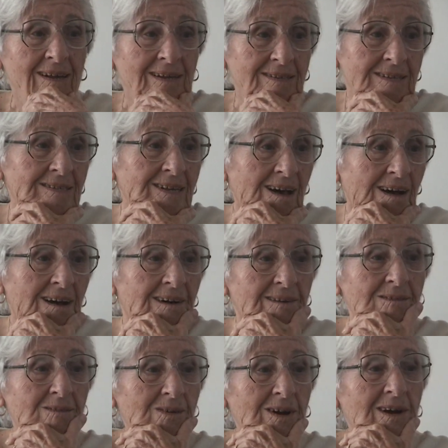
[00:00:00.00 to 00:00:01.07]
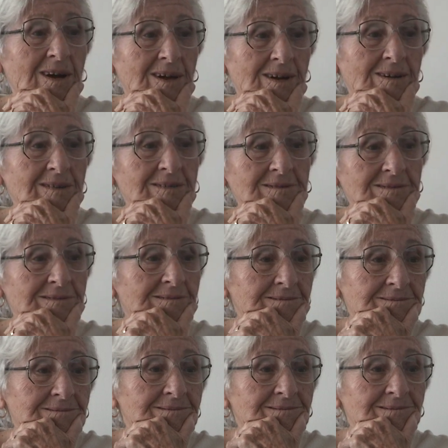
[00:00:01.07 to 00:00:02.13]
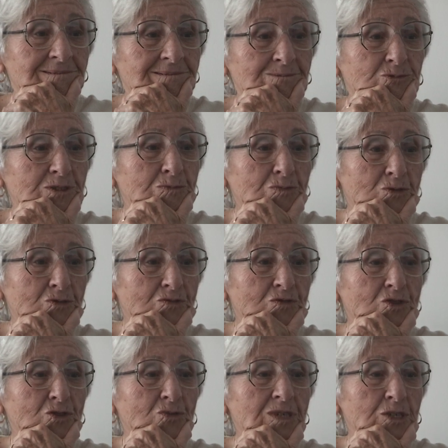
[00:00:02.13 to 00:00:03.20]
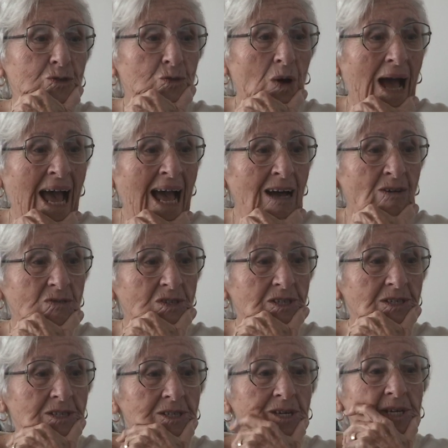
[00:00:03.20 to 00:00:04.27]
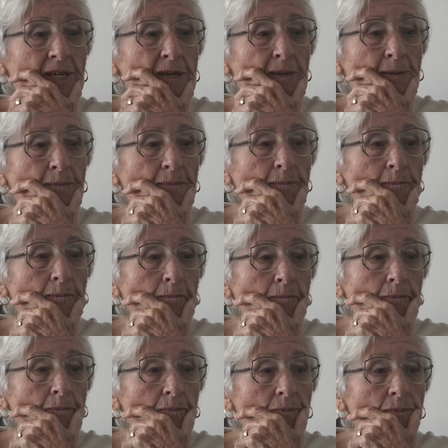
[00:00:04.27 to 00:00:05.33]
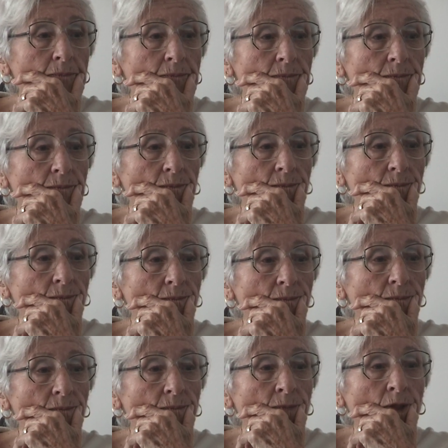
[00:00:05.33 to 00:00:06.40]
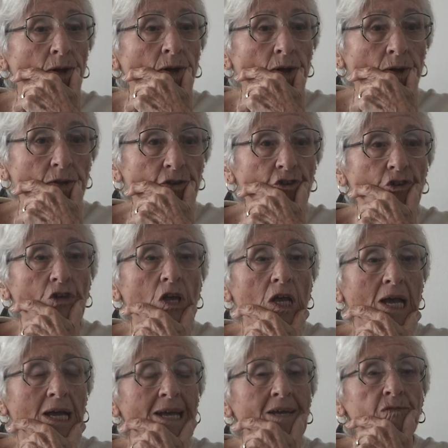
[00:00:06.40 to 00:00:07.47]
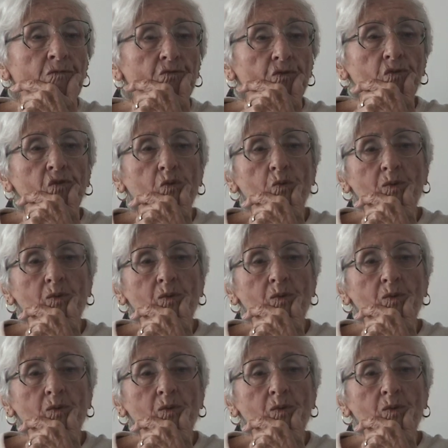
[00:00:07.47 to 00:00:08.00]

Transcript: So we moved to a new house. How old was Aunt Ruth? Was the youngest. So how old was Aunt Ruth?